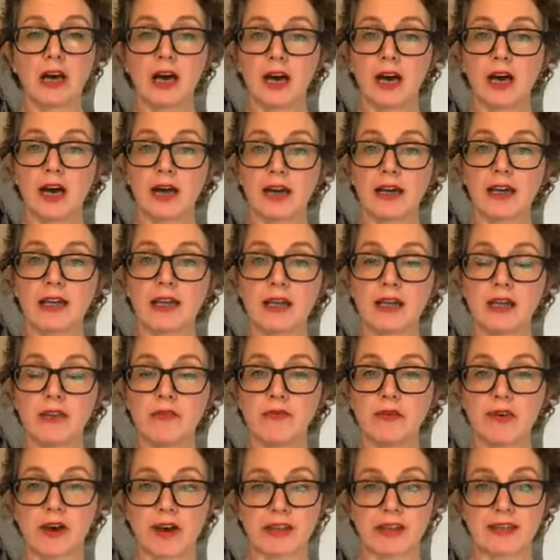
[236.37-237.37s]
I
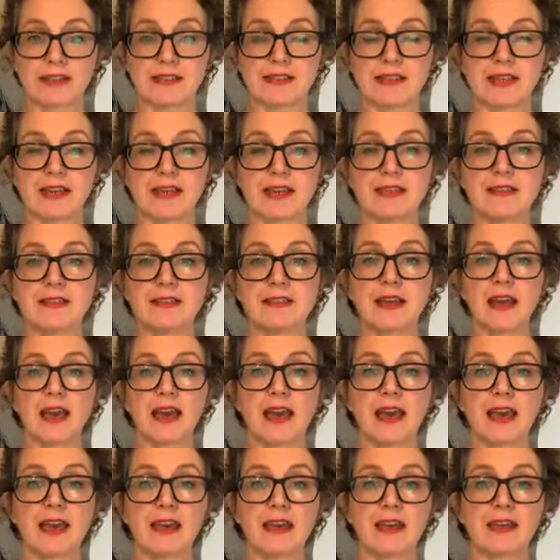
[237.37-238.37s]
invited
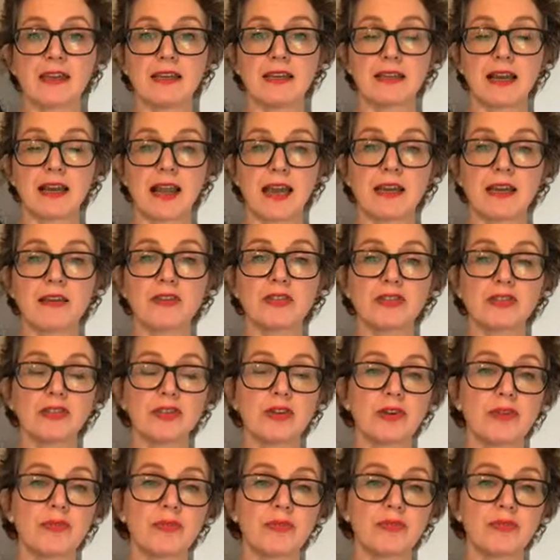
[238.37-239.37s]
a collection of